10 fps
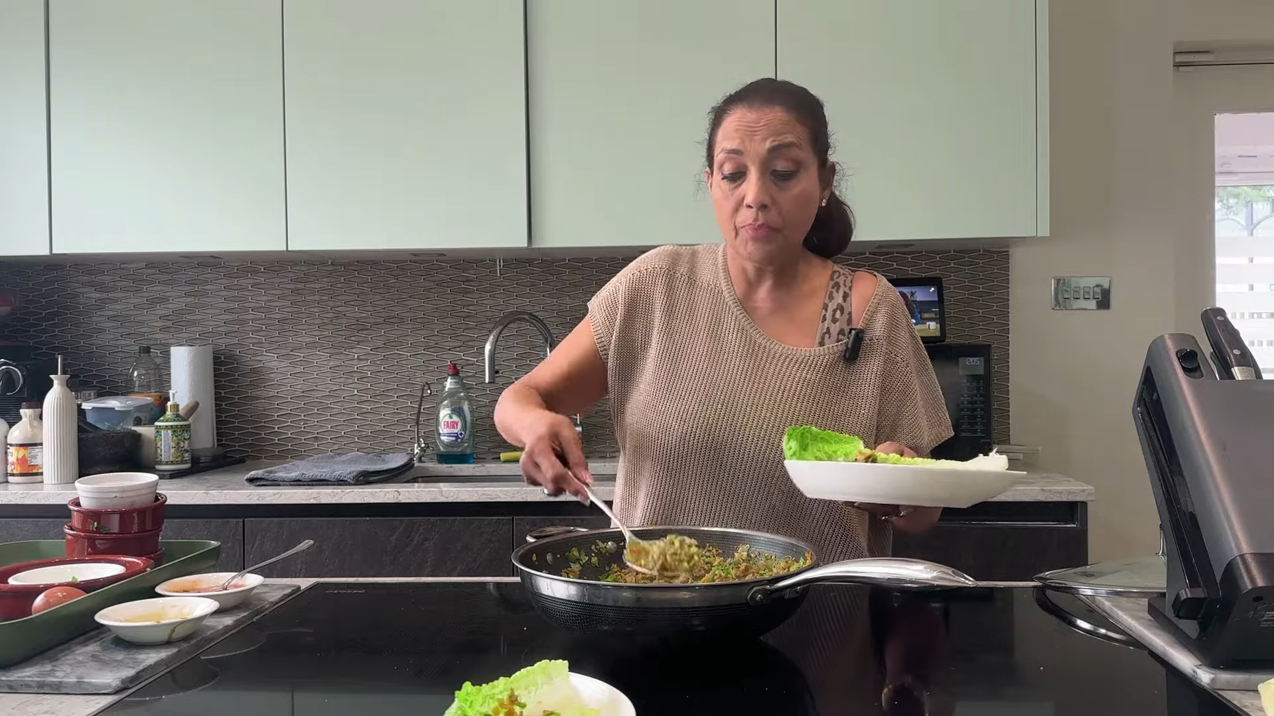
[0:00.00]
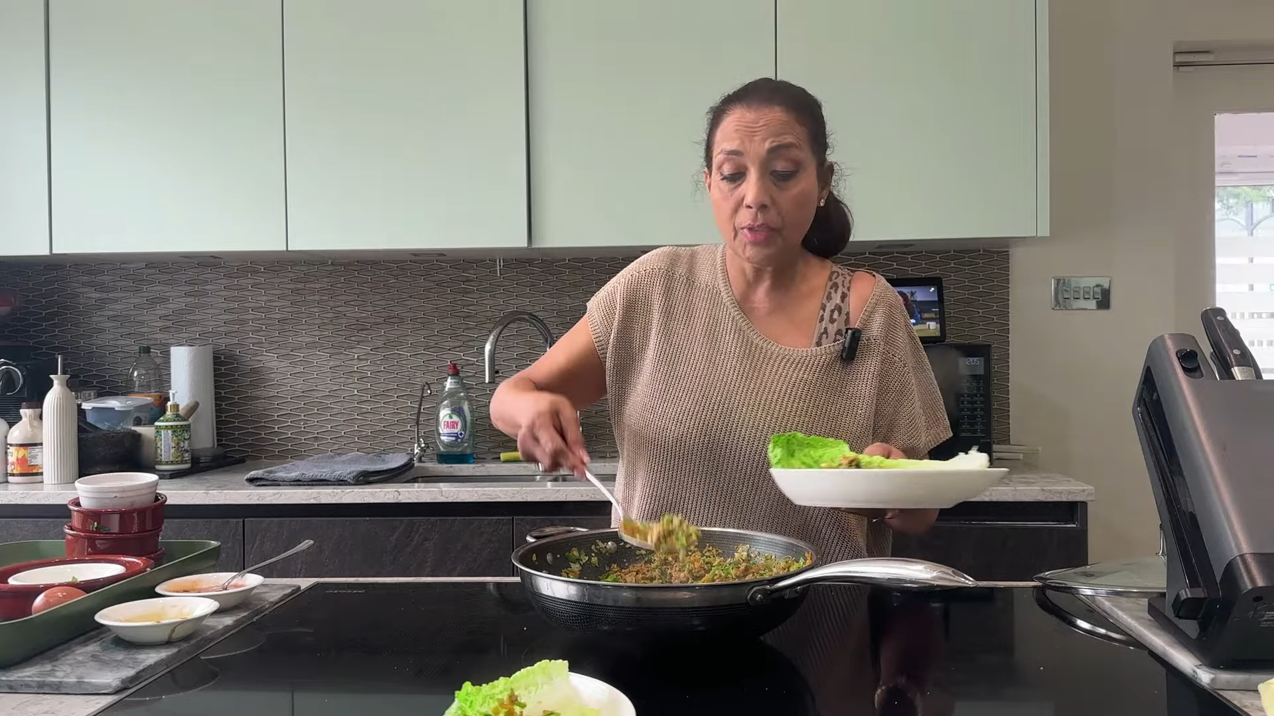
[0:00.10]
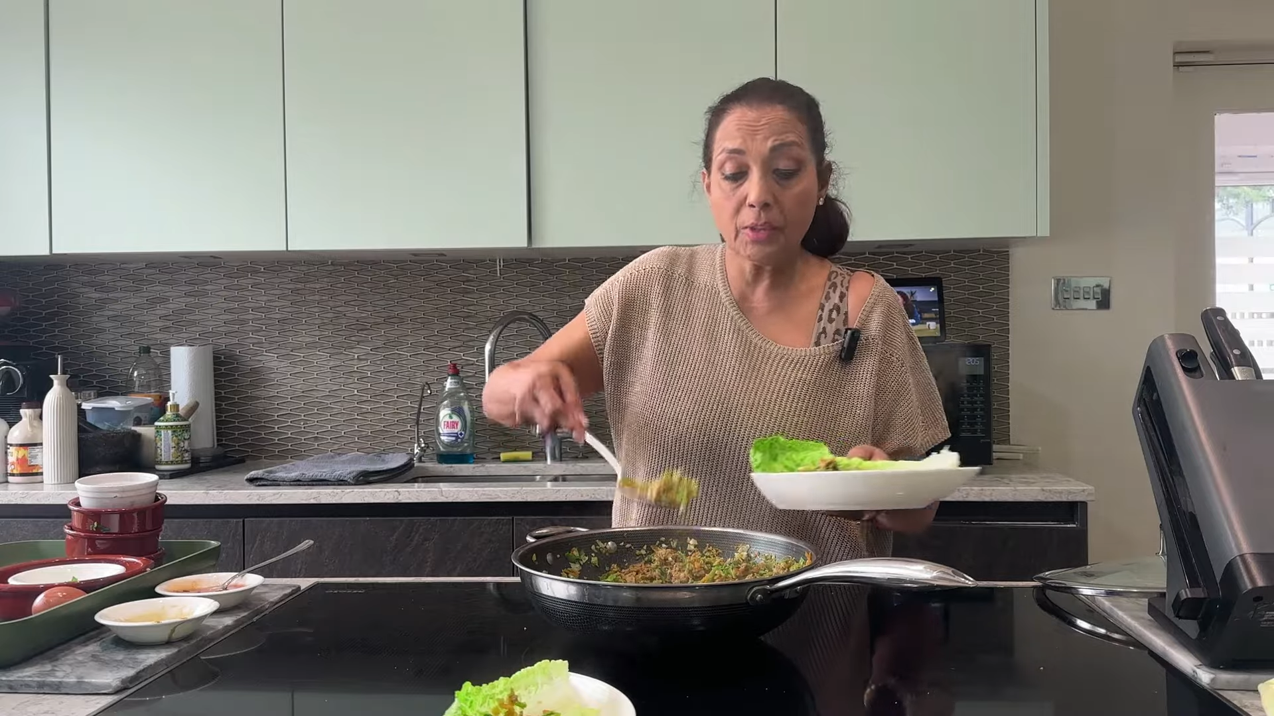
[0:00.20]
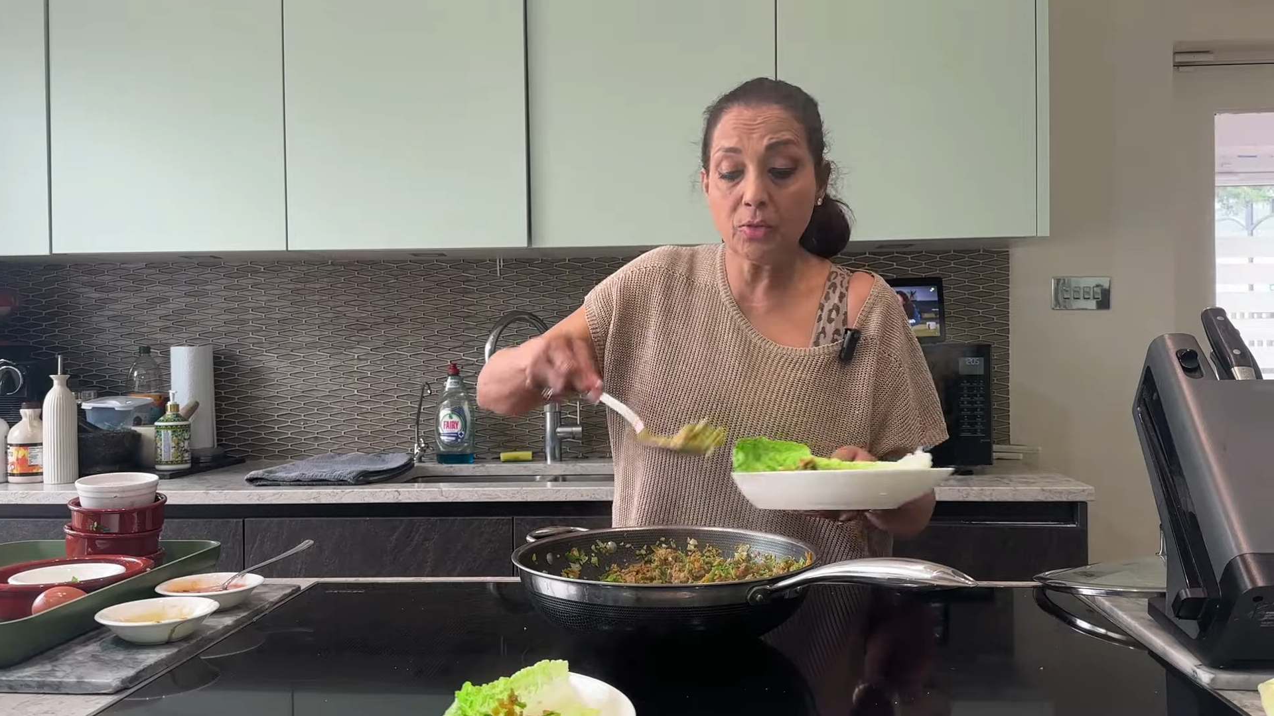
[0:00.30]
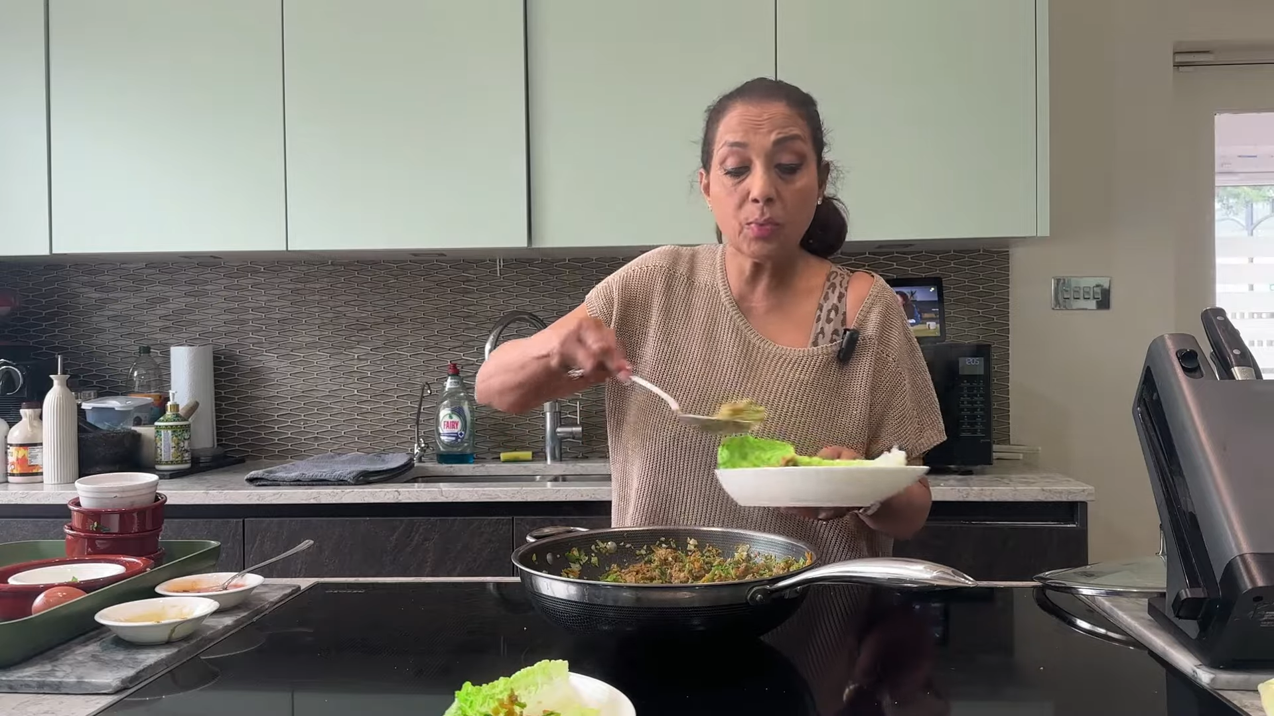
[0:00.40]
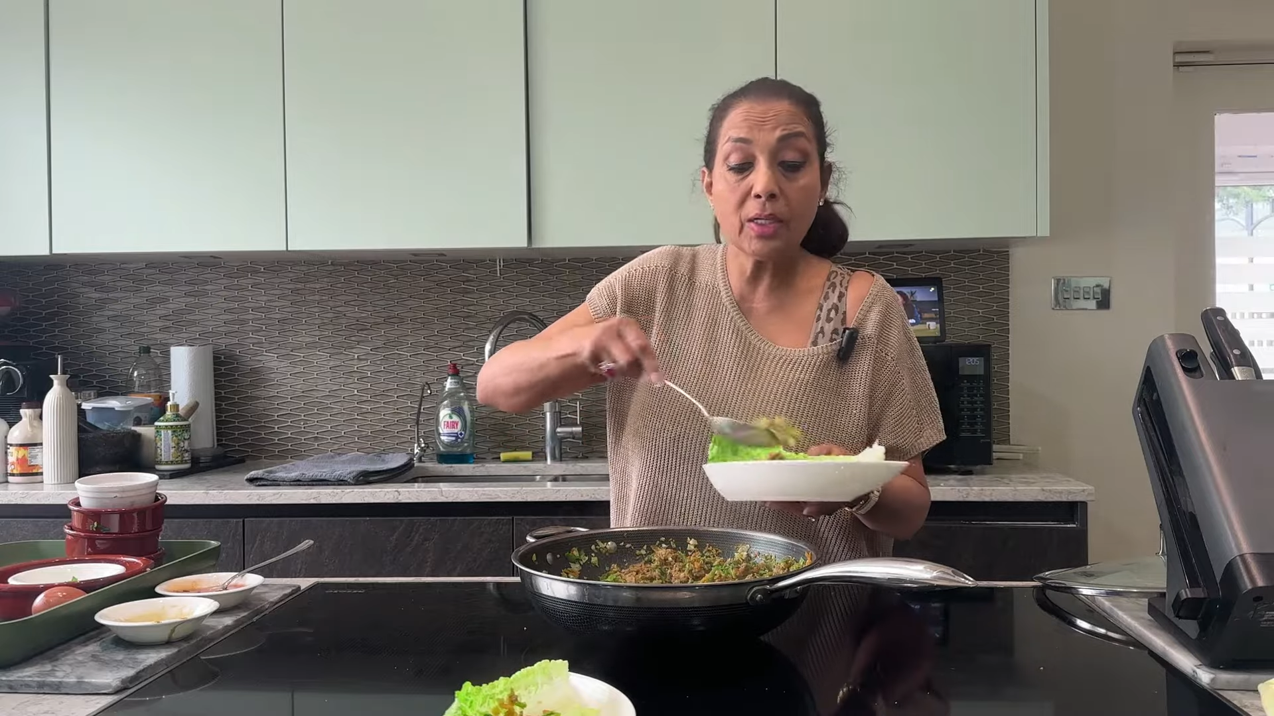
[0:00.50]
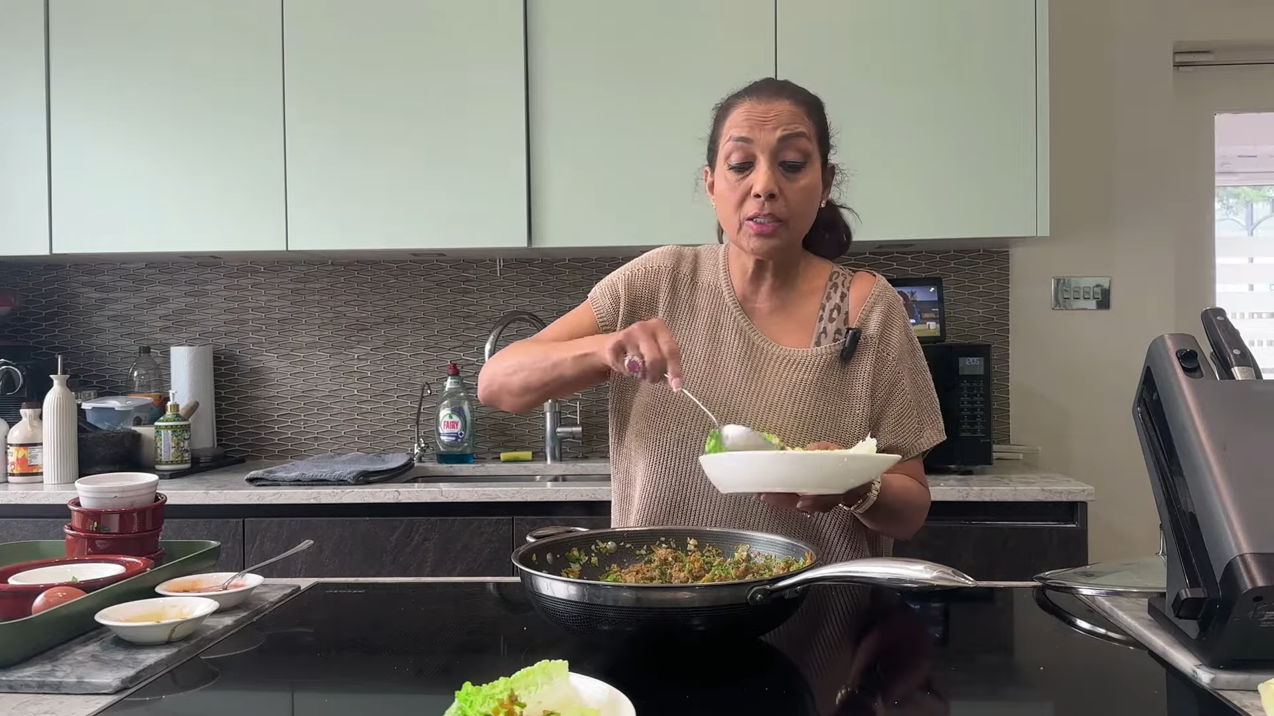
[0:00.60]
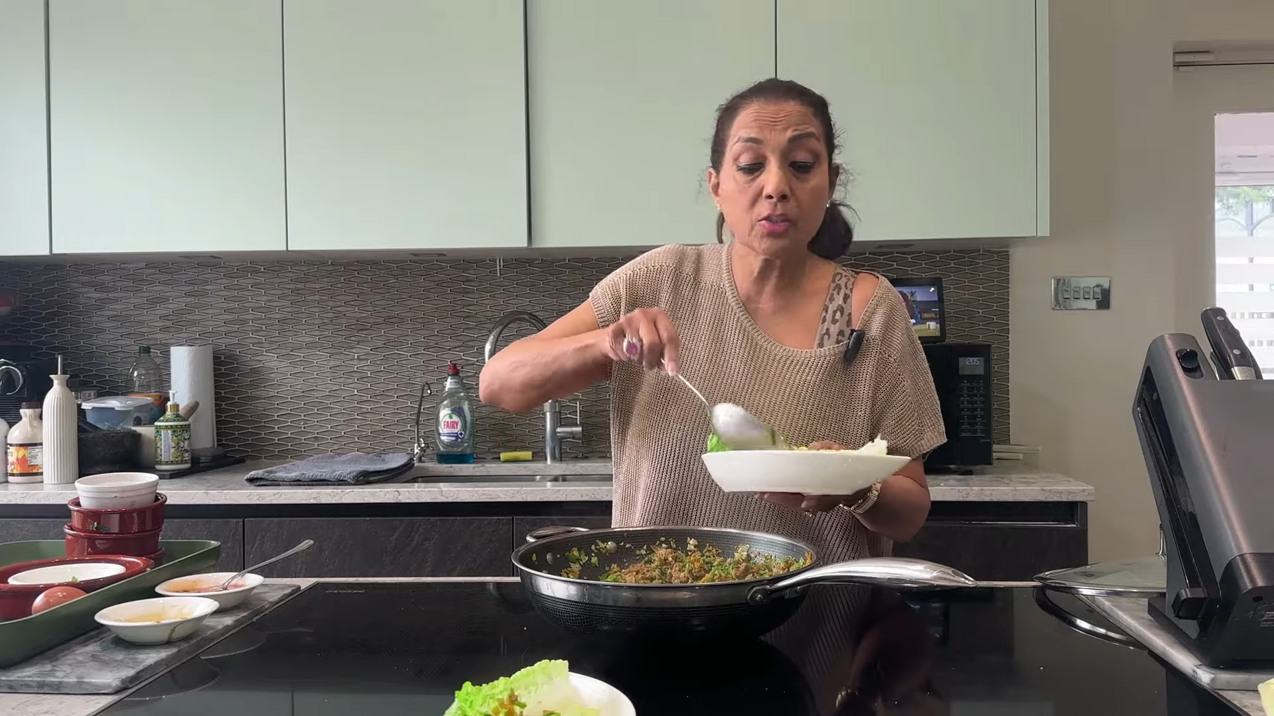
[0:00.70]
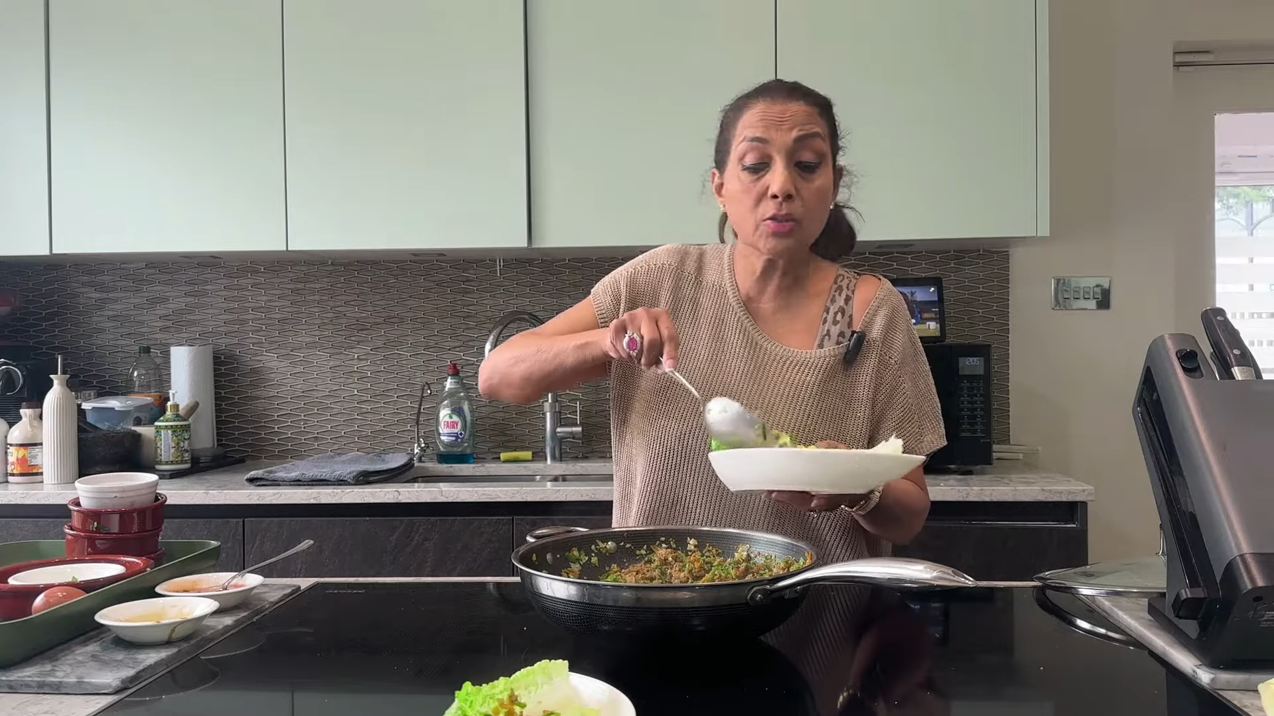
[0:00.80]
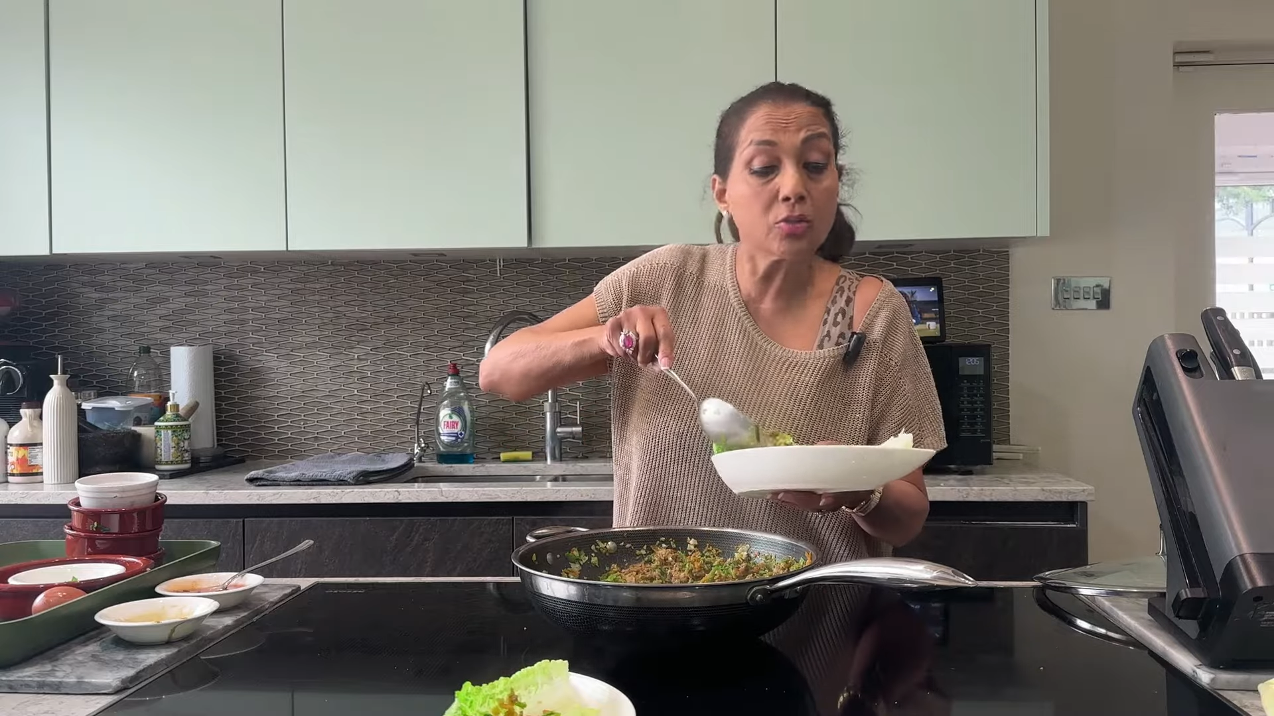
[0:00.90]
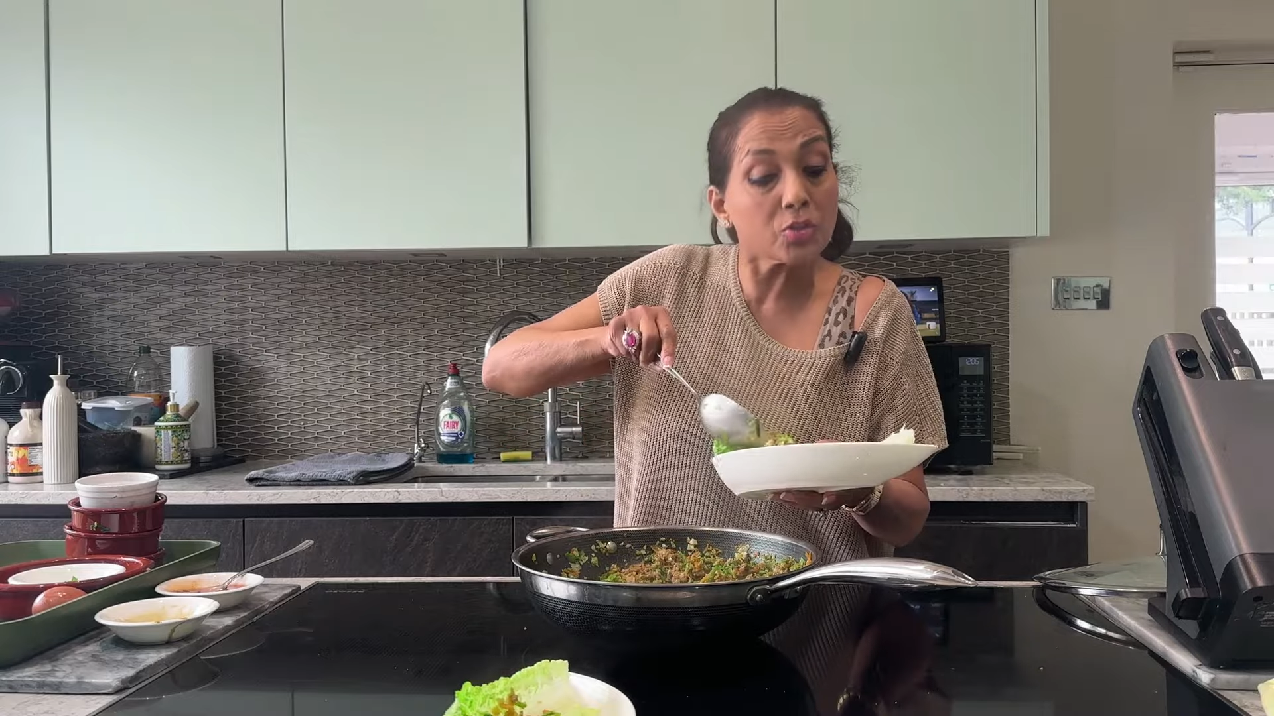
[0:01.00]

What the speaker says: that's why it's not